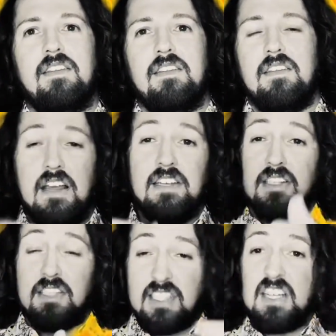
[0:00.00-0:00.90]

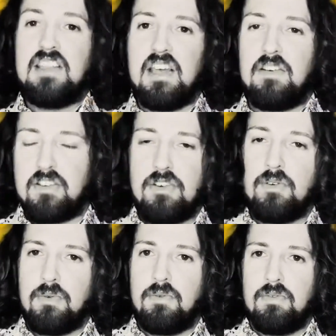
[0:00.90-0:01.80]
isn't Sid there
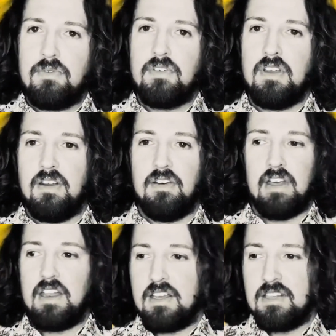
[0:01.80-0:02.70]
too? You know,
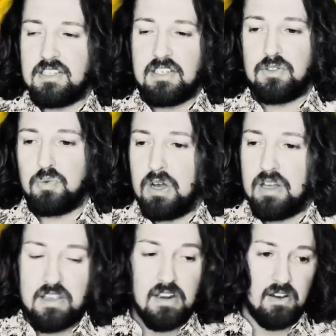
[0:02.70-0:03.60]
that he says, well,
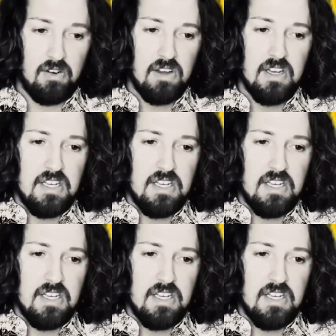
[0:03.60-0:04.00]
you know,